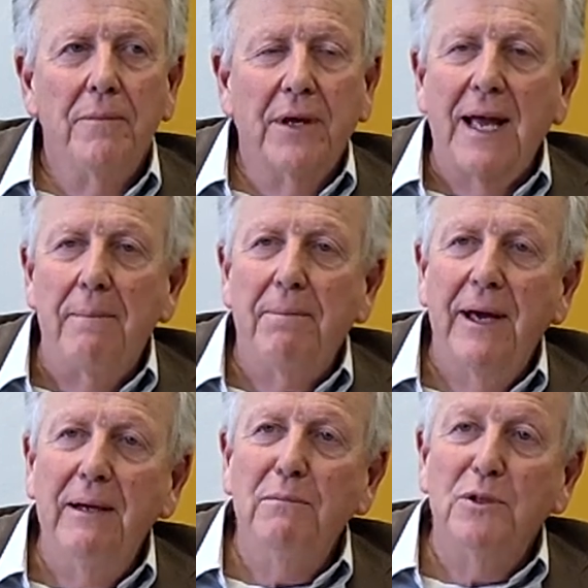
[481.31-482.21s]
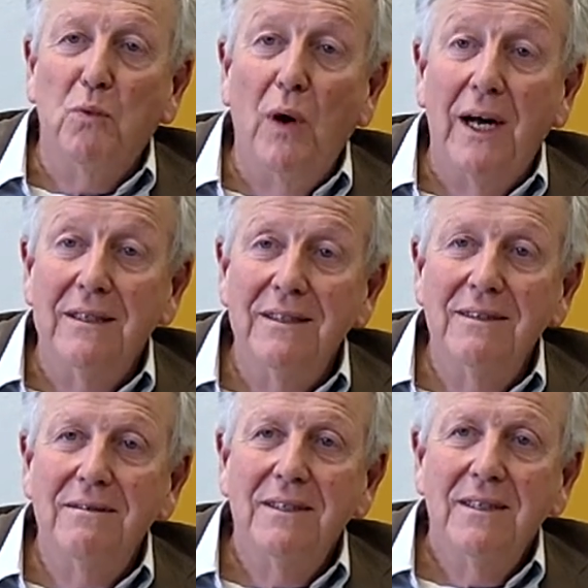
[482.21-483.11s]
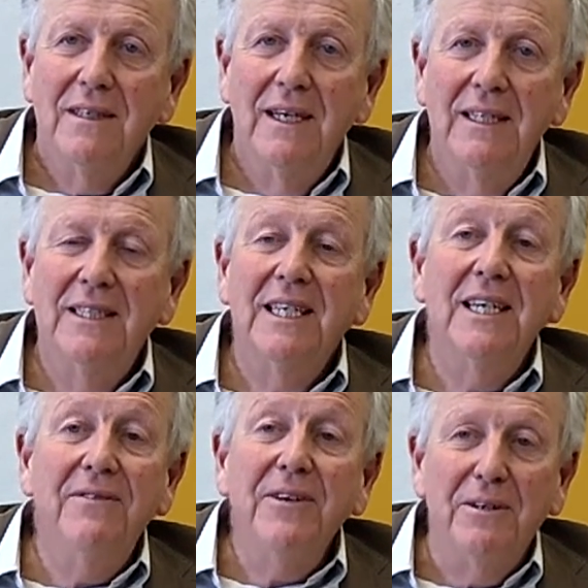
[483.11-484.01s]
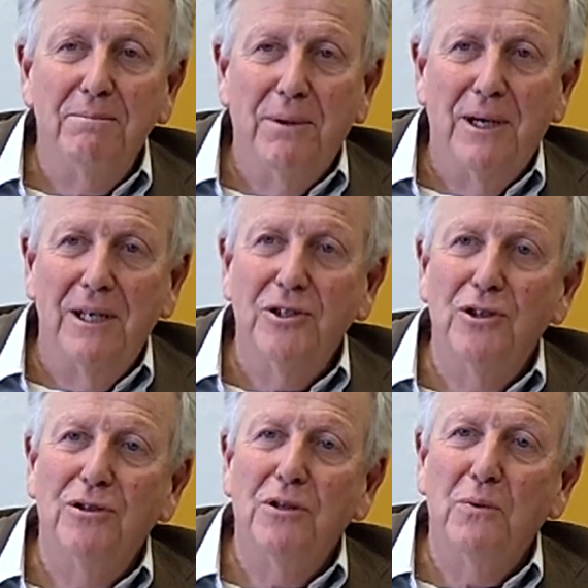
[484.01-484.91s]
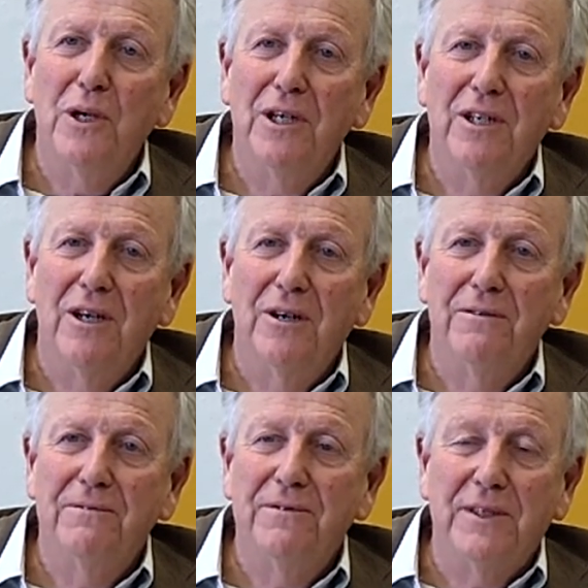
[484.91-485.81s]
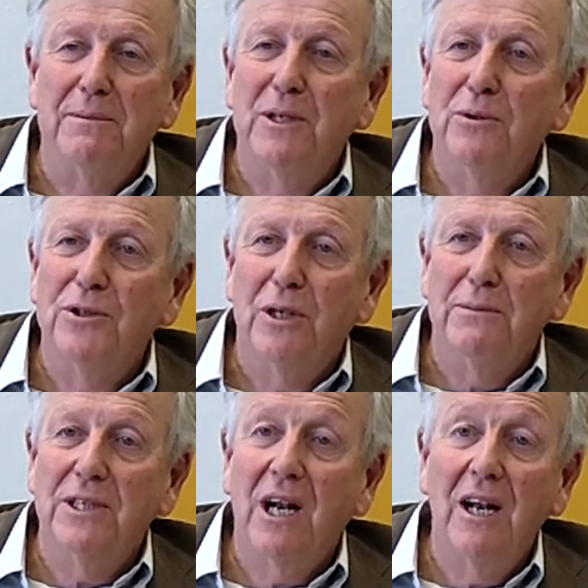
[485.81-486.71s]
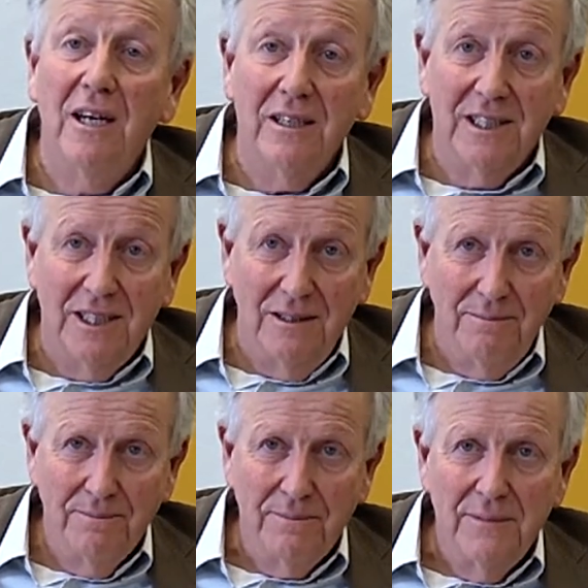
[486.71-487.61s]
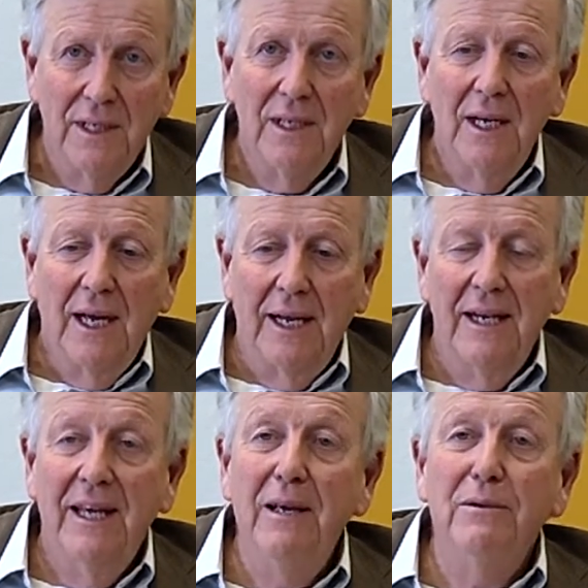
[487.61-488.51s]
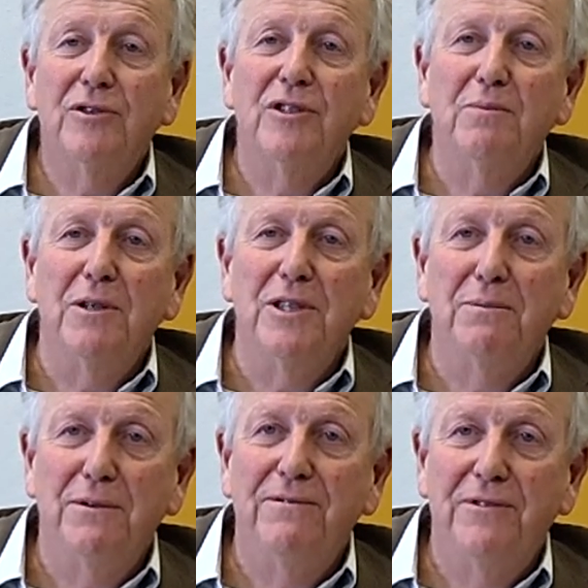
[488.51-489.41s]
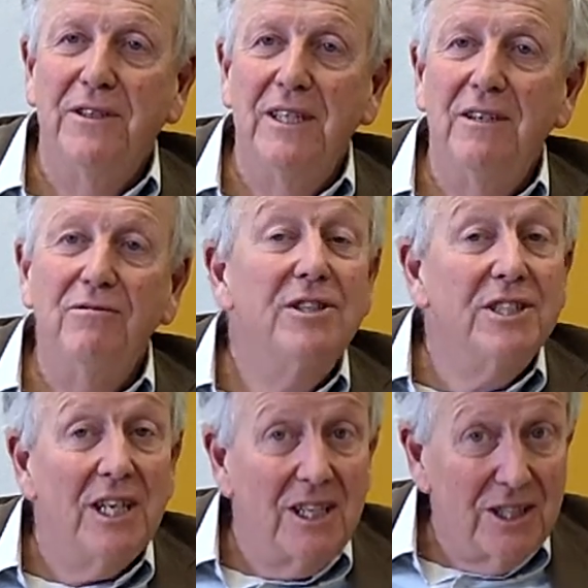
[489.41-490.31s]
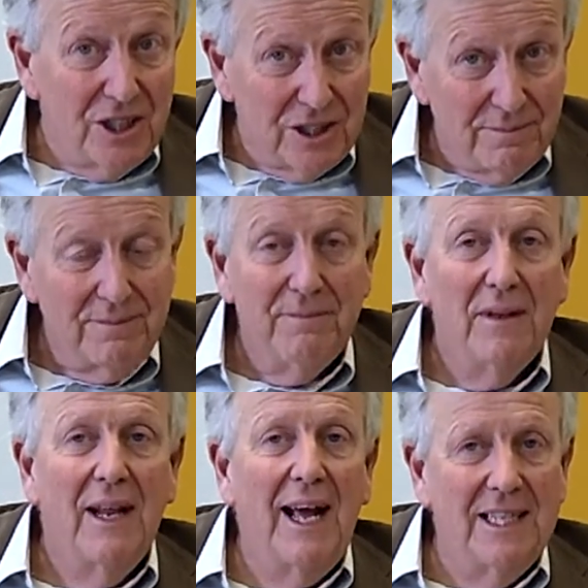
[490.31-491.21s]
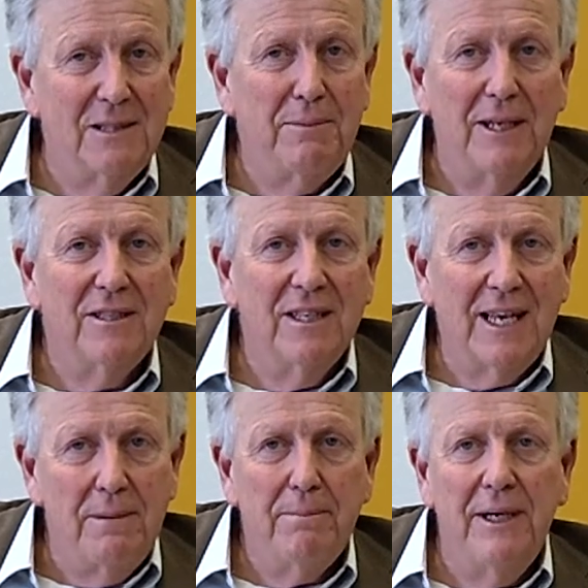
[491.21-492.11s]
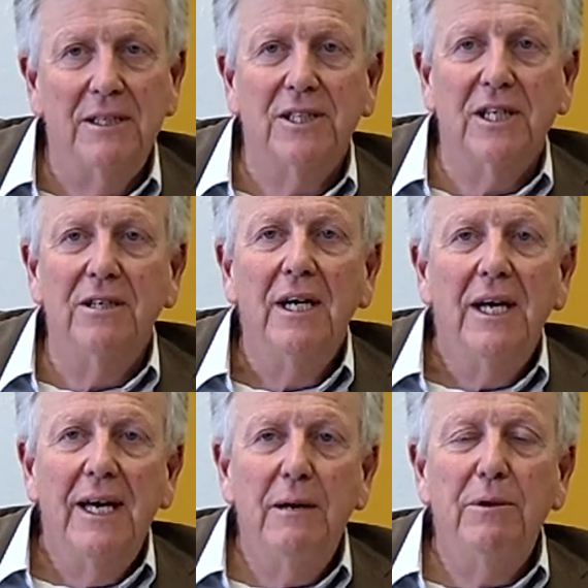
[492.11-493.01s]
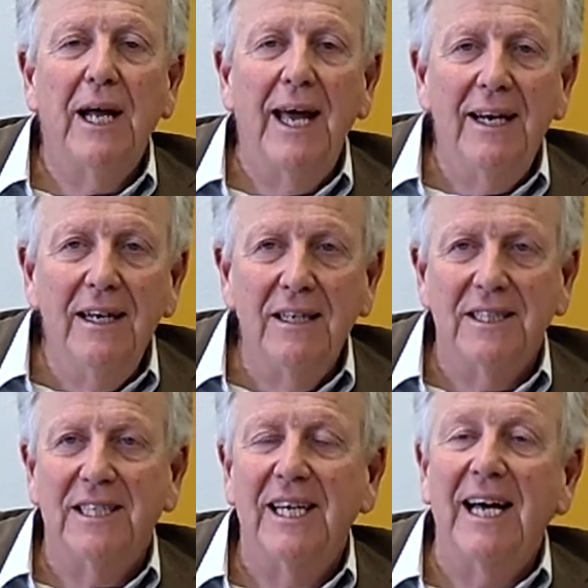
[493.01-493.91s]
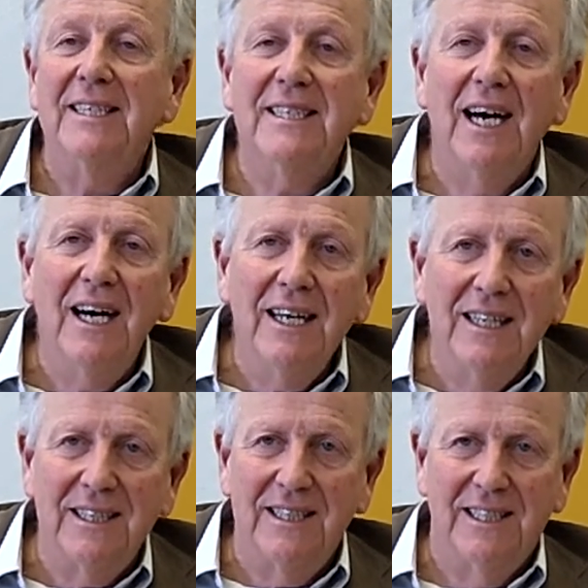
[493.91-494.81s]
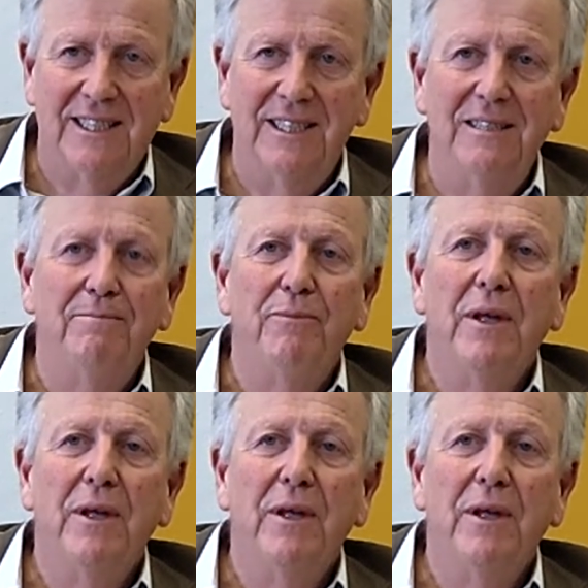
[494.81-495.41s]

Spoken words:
The campaign was won in significant part due to the work of somebody called Thomas Clarkson, and he was responsible for the research aspect of the campaign. So he would endlessly and tirelessly